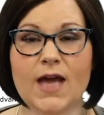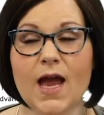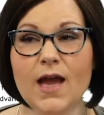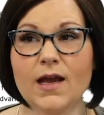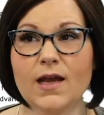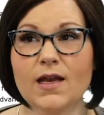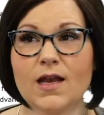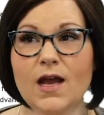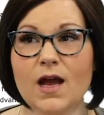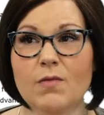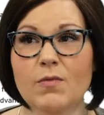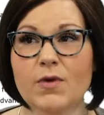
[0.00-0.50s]

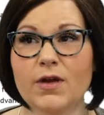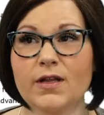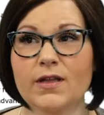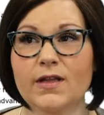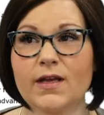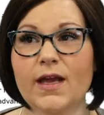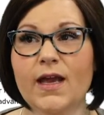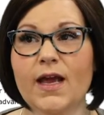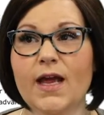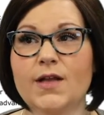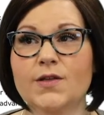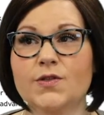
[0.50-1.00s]

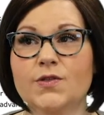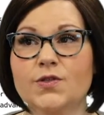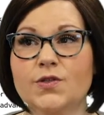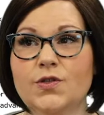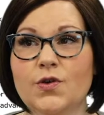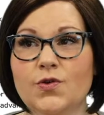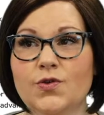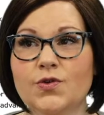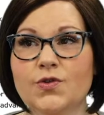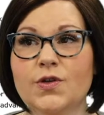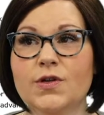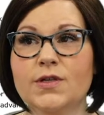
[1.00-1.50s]
economically and
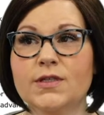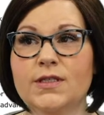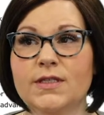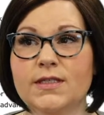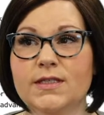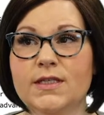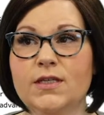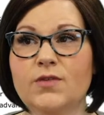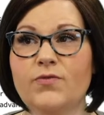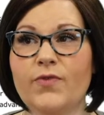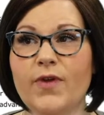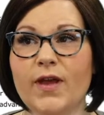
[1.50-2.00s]
social
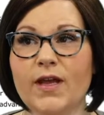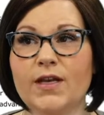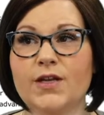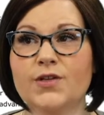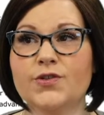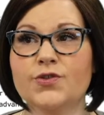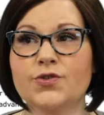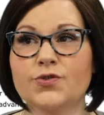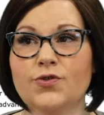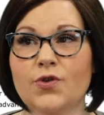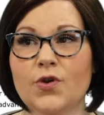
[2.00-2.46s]
disadvantaged